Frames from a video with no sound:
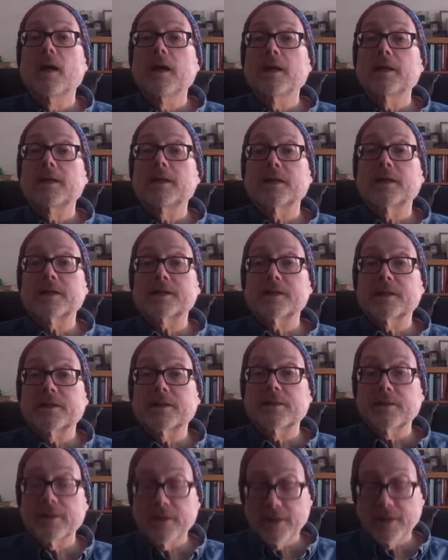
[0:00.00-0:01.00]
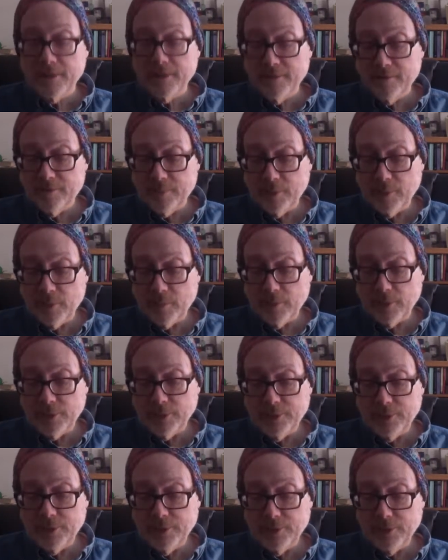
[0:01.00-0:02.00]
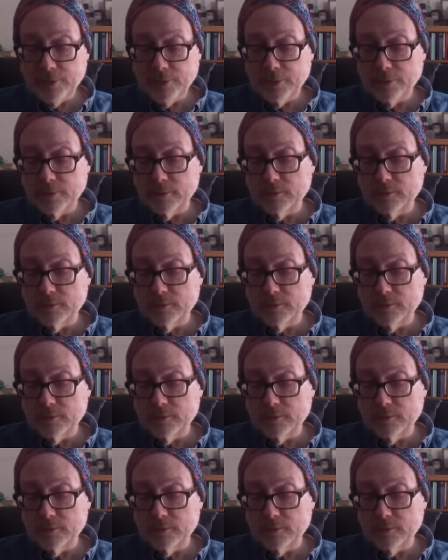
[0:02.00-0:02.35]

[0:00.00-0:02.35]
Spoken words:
Yes, Ingrid, I love purple too.